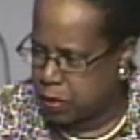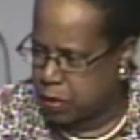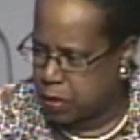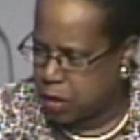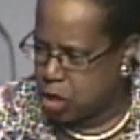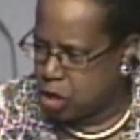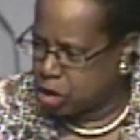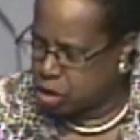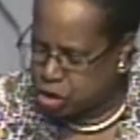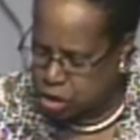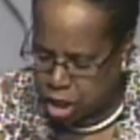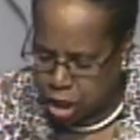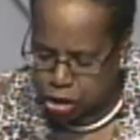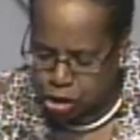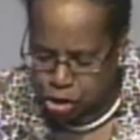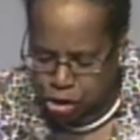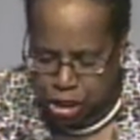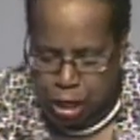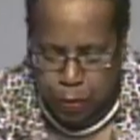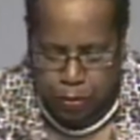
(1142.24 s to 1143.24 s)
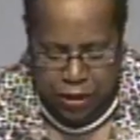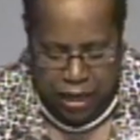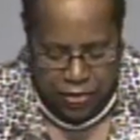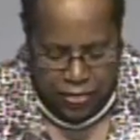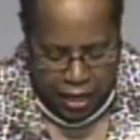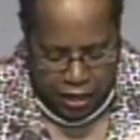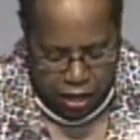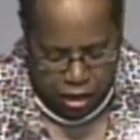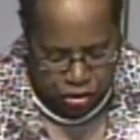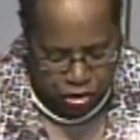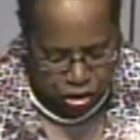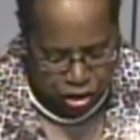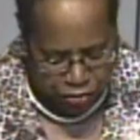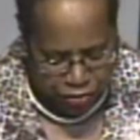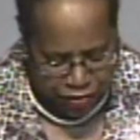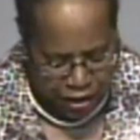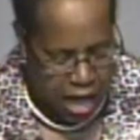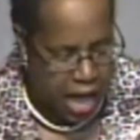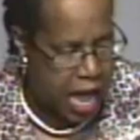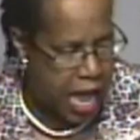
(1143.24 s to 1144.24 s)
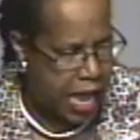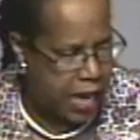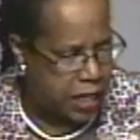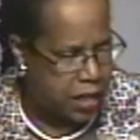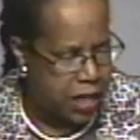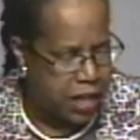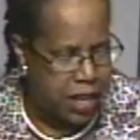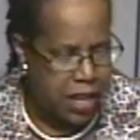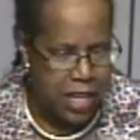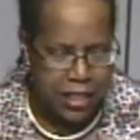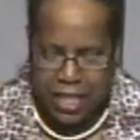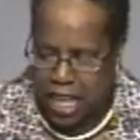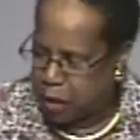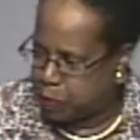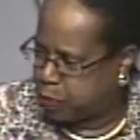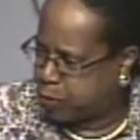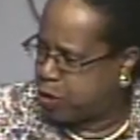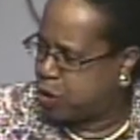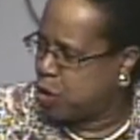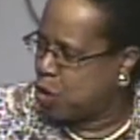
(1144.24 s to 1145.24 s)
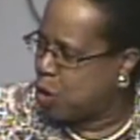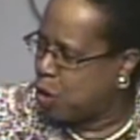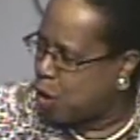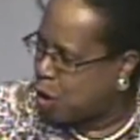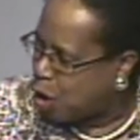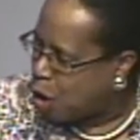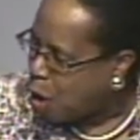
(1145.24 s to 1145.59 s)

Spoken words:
You'll touch something that is divine, that pure